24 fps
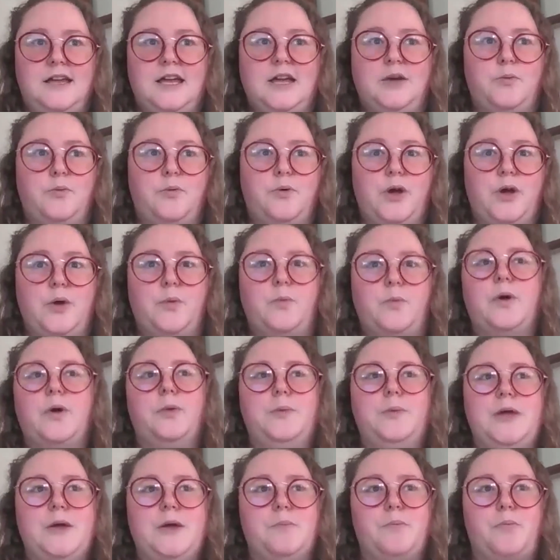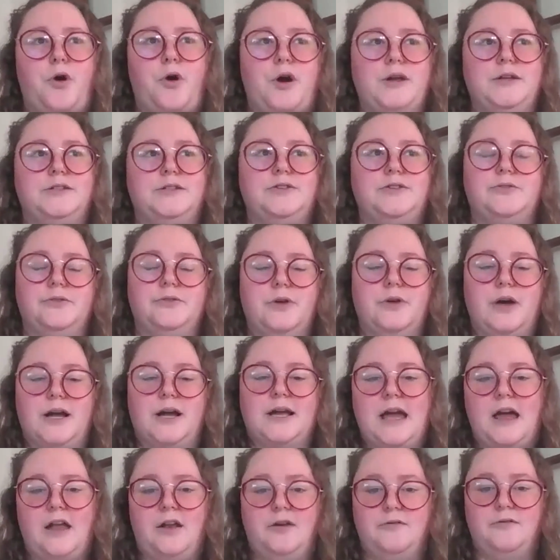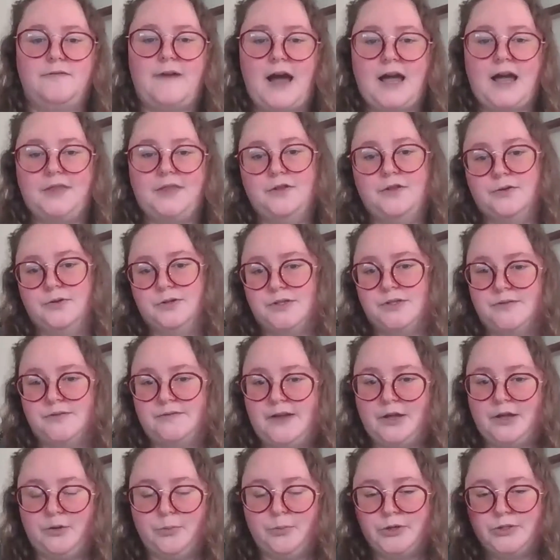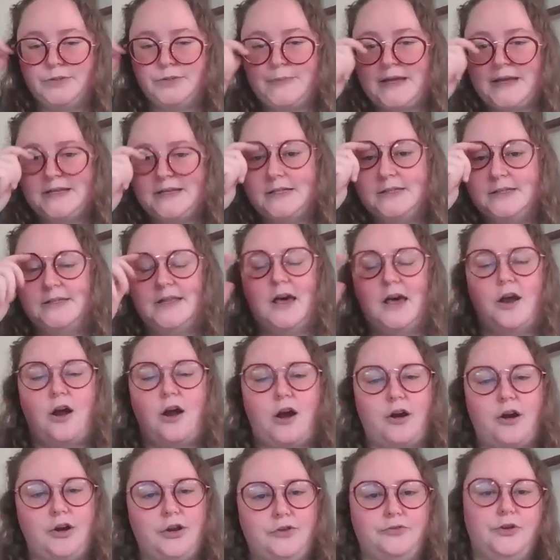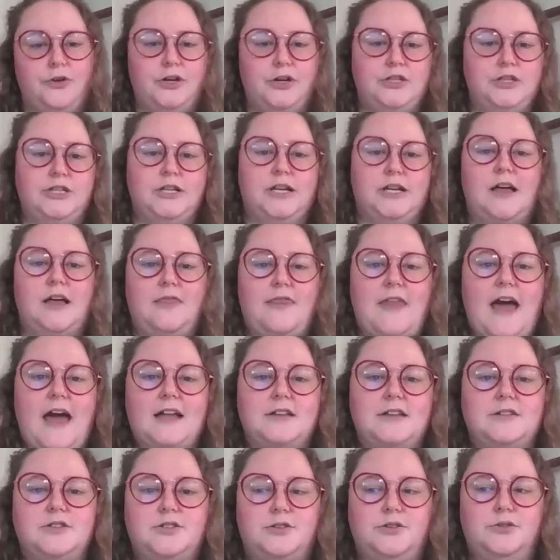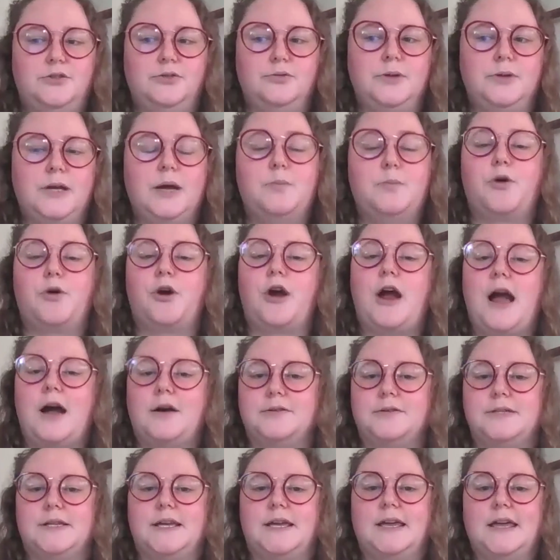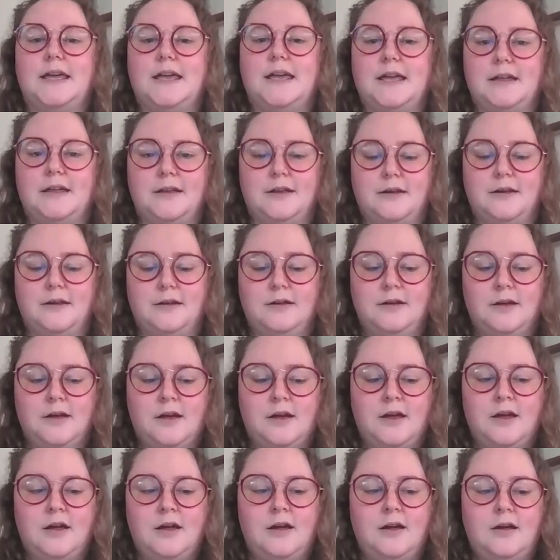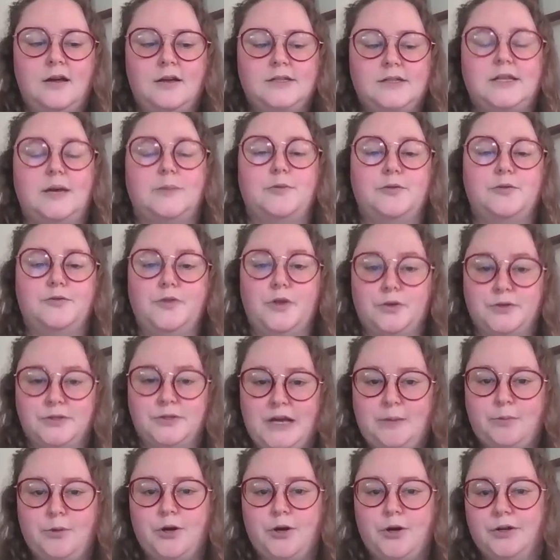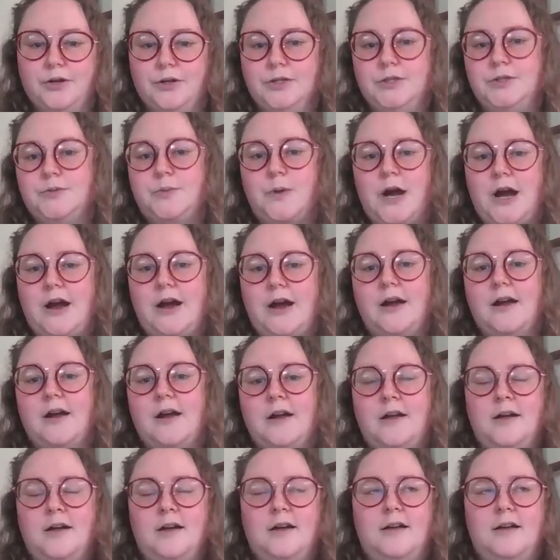it will be important to again find those available spaces that aren't infringing on that to get more housing in some of those neighborhoods where